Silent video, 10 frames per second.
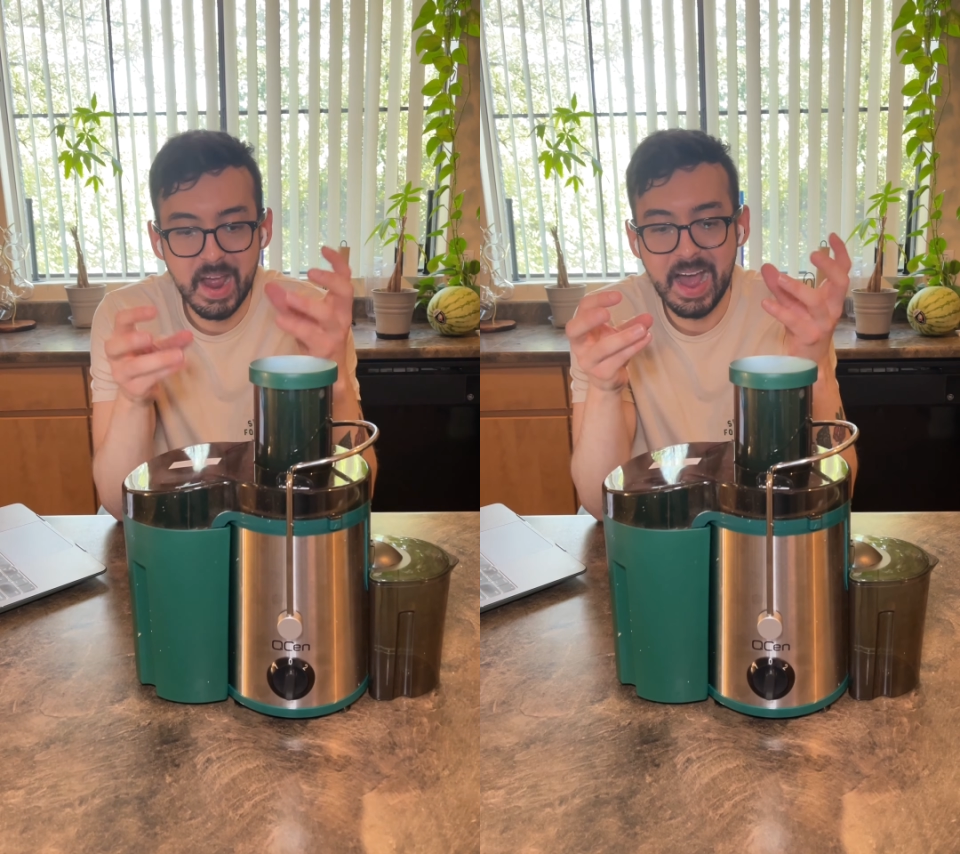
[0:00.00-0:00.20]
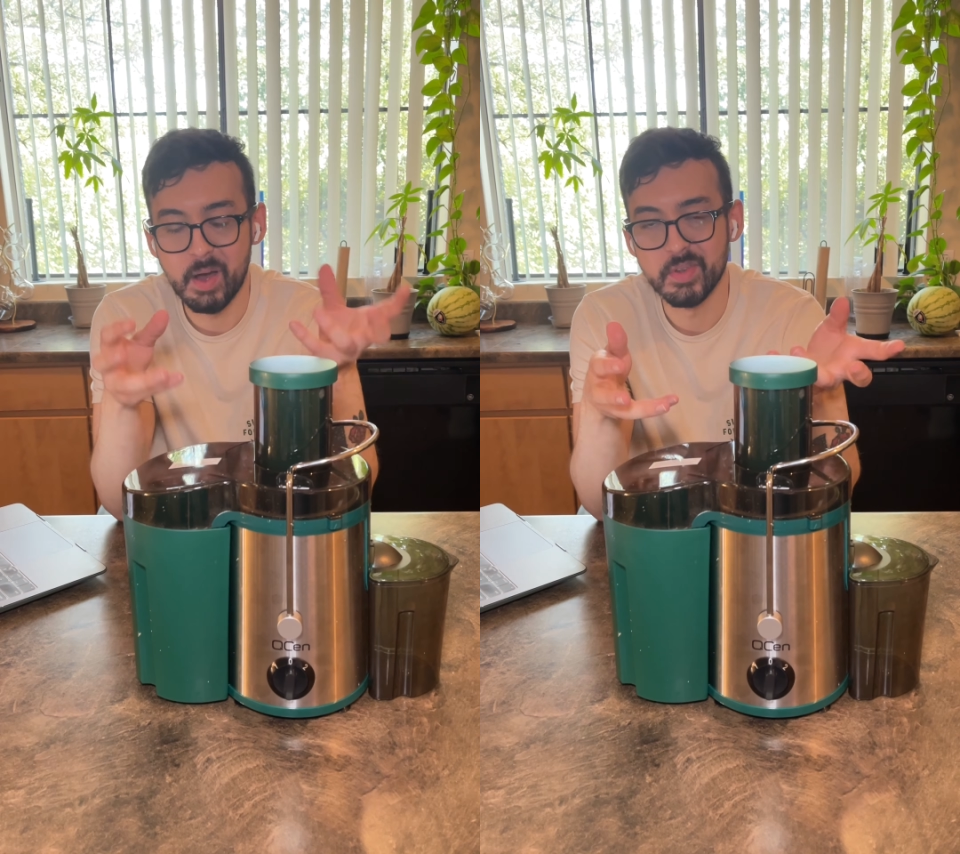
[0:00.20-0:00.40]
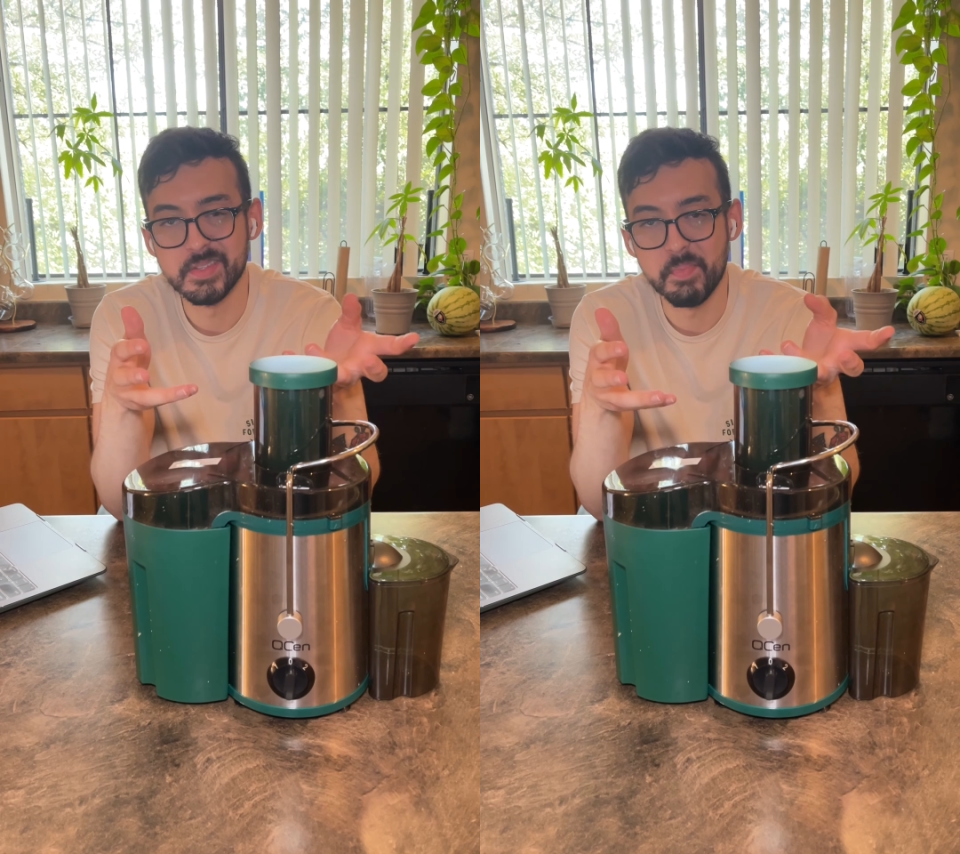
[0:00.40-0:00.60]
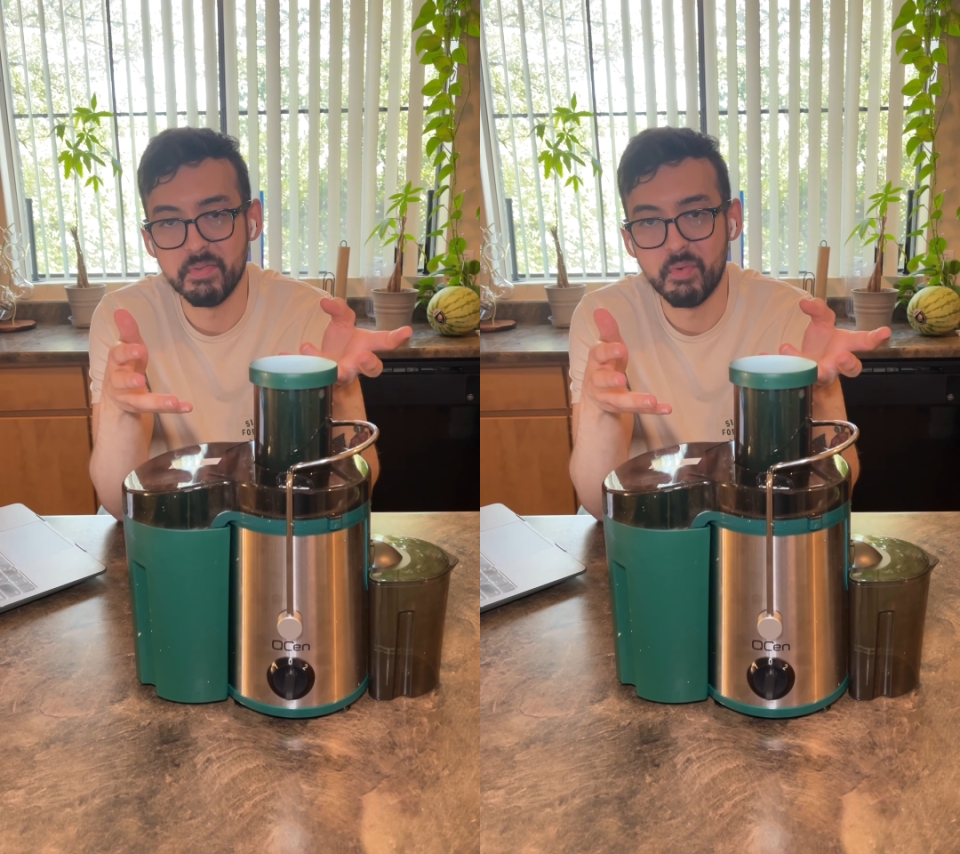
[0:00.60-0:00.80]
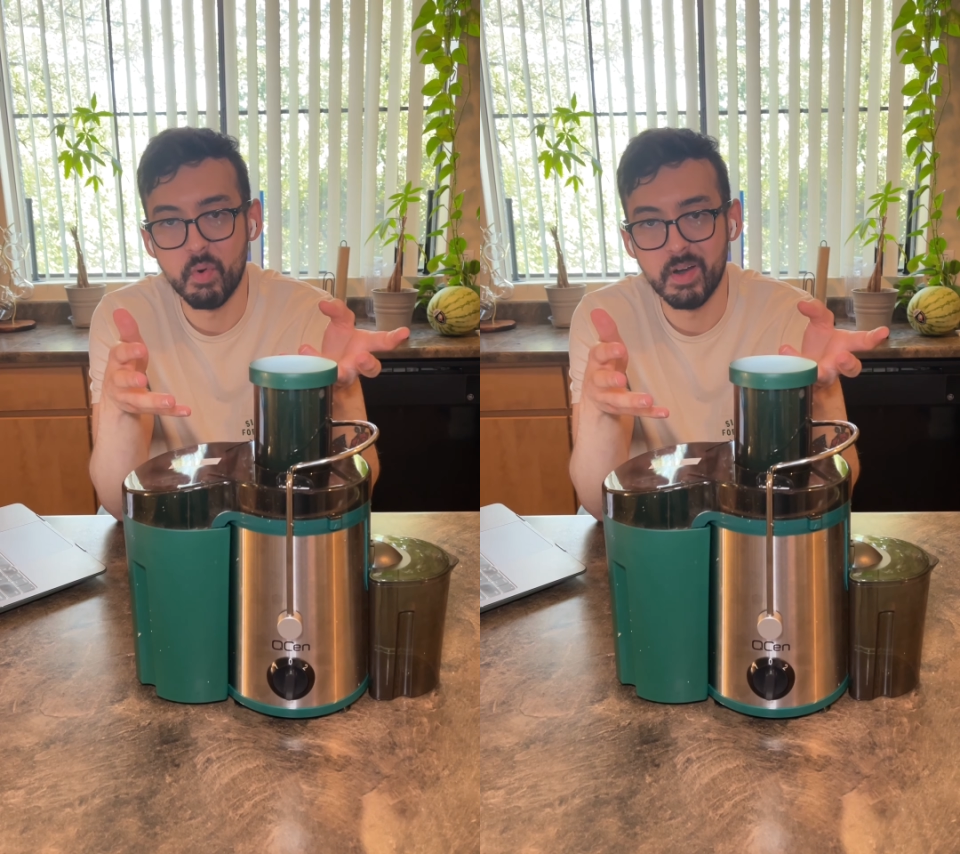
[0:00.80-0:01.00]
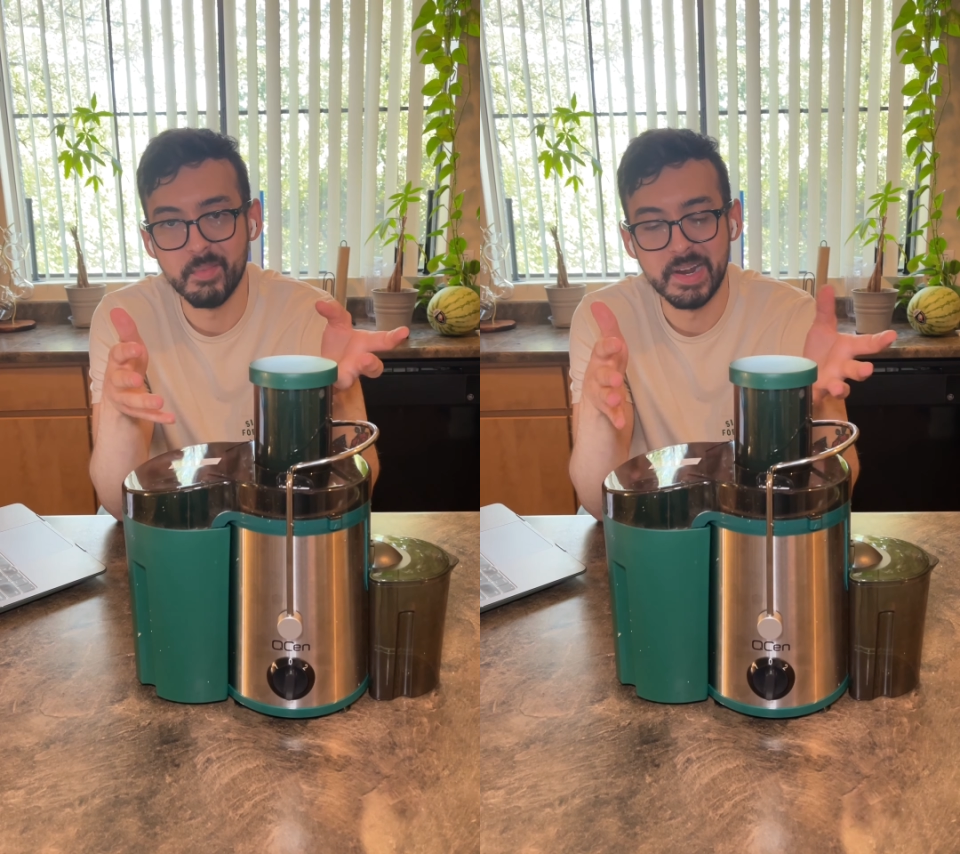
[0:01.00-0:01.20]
how does it perform,